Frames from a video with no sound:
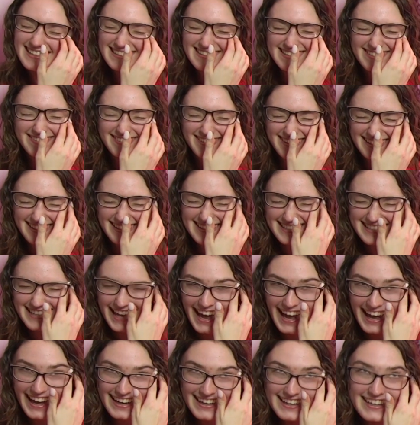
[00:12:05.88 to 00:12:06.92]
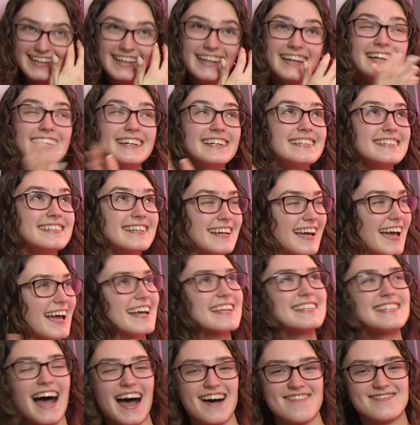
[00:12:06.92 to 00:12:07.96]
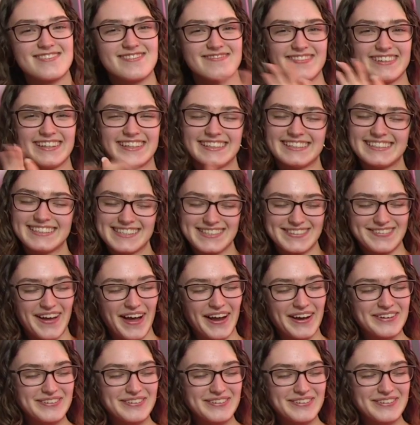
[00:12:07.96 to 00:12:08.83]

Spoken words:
It's really sad. It's okay. It's happy, but it's fine.